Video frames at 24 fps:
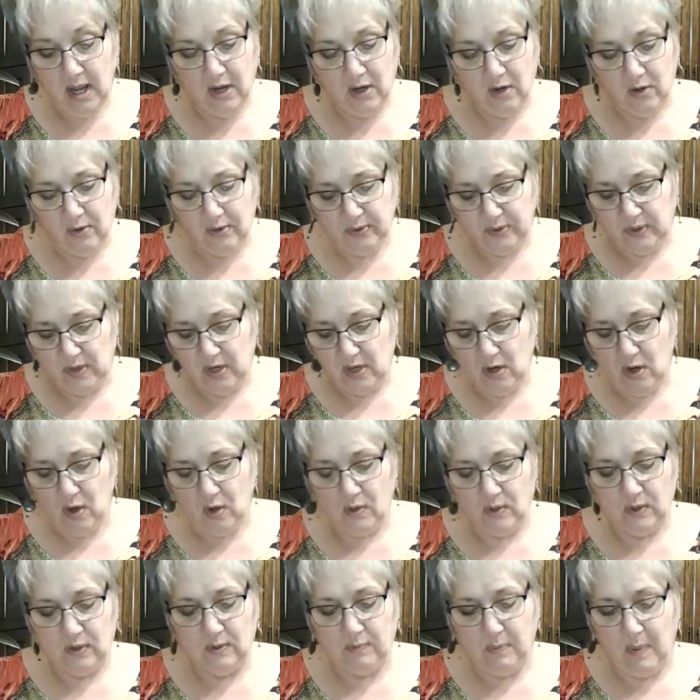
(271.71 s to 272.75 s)
you'll see
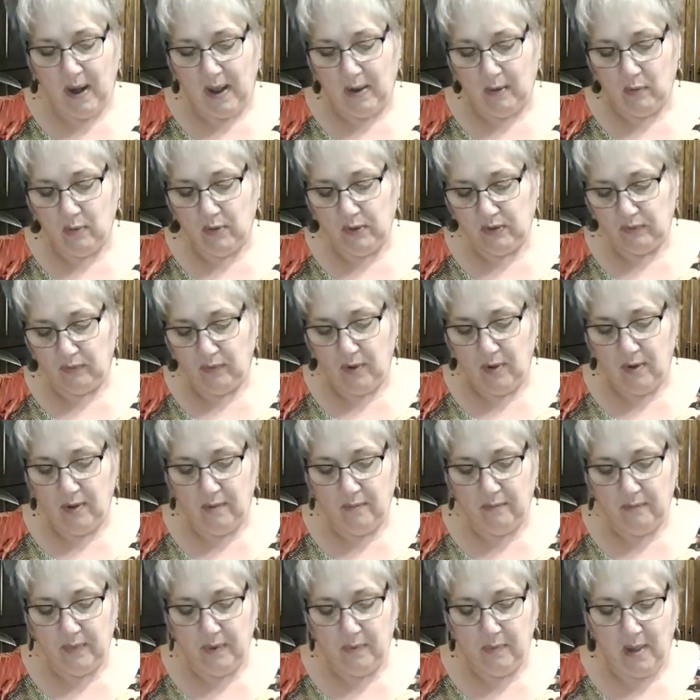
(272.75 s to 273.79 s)
it spirals
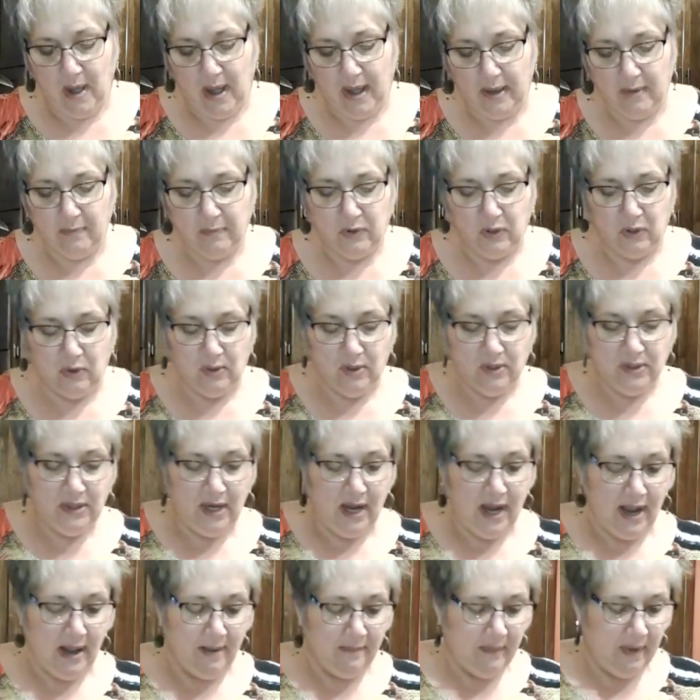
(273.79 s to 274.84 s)
from the bottom to the
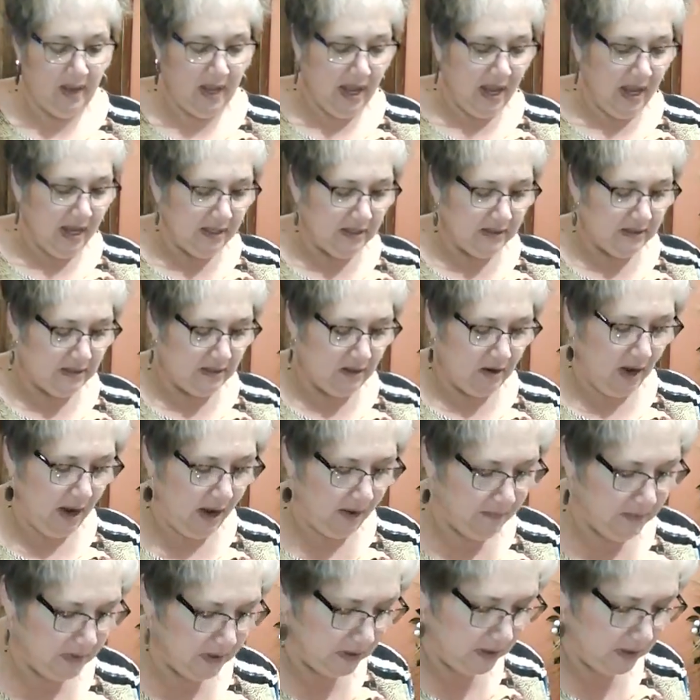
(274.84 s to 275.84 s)
top. So I'm